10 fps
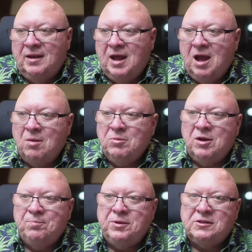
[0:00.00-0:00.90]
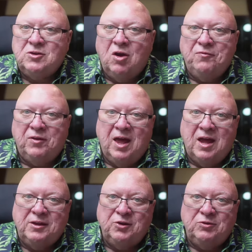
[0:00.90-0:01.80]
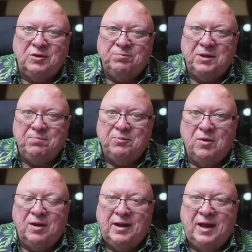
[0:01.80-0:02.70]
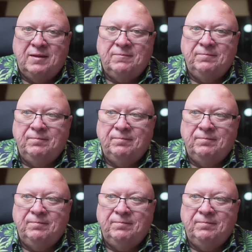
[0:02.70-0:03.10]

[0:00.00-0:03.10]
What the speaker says: Now, I'm going to piss off a lot of union people on that.